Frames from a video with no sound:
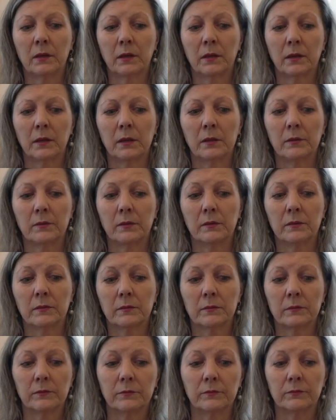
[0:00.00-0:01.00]
I
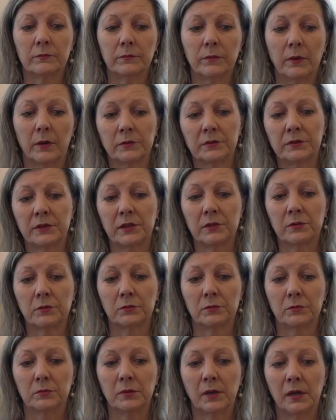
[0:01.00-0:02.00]
wanted
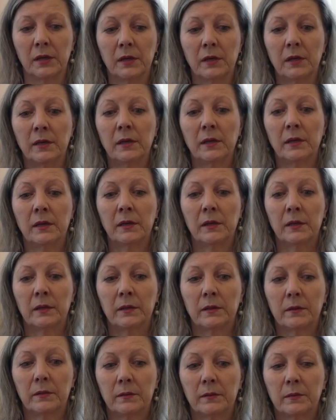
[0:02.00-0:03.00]
to
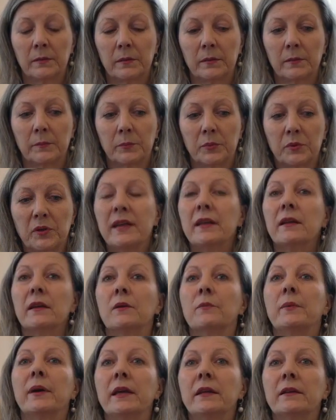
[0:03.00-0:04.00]
bring
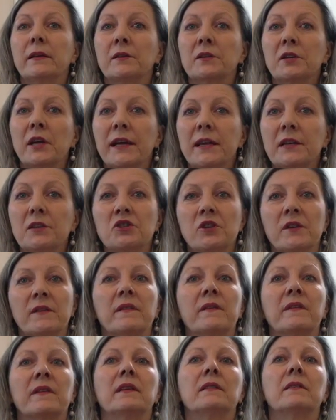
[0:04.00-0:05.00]
away the
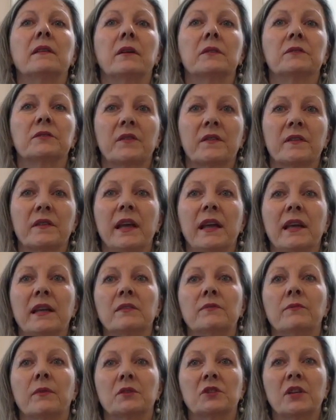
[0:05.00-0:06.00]
tensions and
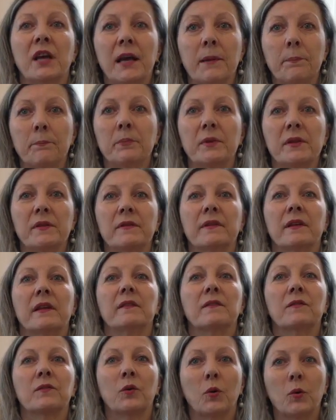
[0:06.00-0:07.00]
understand what happens.
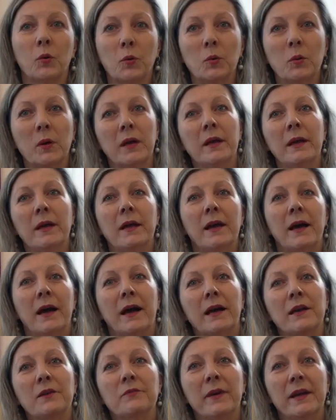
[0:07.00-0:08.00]
And so
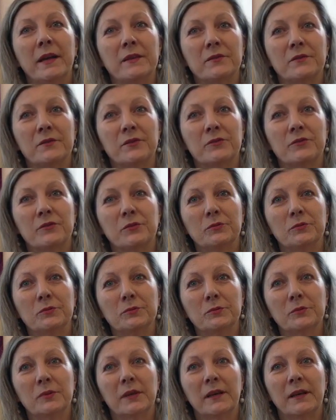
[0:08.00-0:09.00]
I went
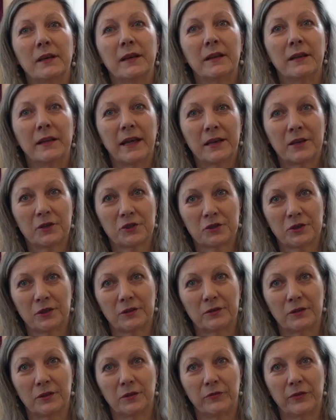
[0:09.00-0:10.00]
to a
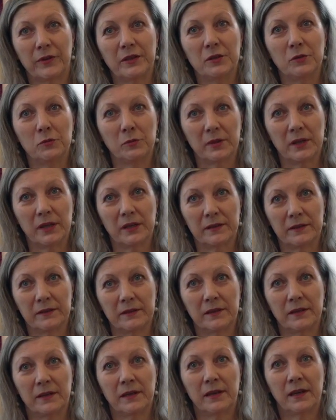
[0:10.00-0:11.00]
lecture of a
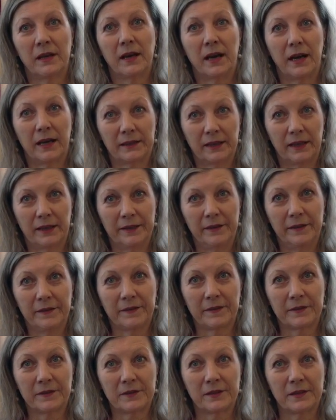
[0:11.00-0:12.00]
Jungian
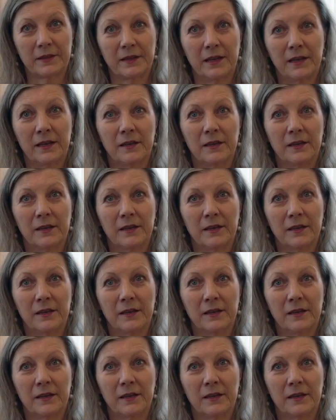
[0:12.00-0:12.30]
analyst,